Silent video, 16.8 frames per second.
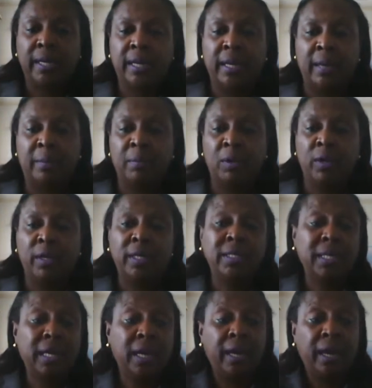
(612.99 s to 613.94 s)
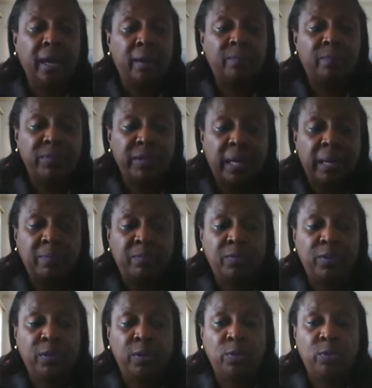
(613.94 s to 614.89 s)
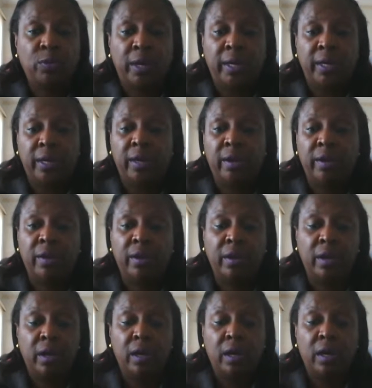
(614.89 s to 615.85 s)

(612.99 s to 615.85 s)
and I'm going to type for you right here